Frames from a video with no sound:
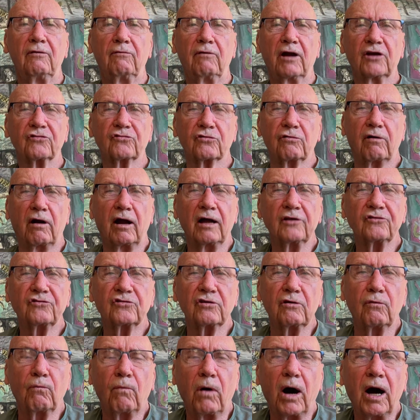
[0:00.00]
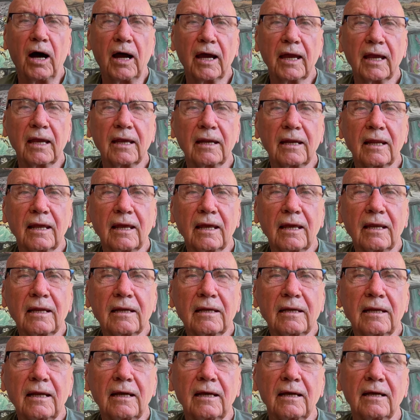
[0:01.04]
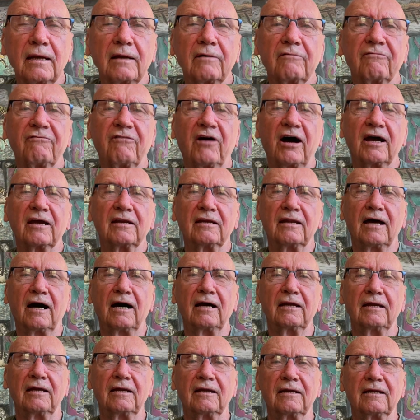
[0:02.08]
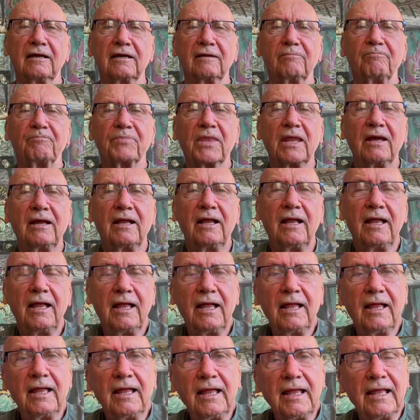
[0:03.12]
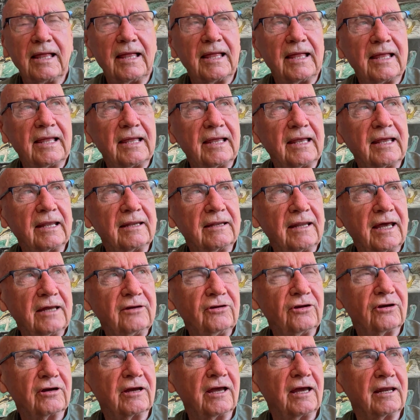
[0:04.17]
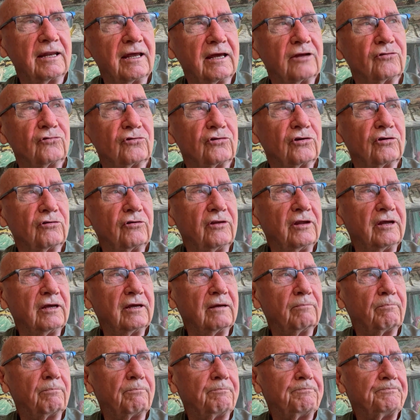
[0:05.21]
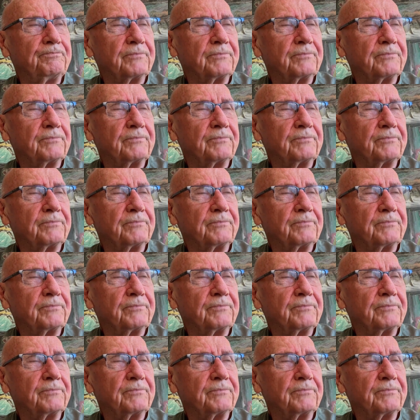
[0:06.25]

restaurants and wine and fine dining, and then you get into the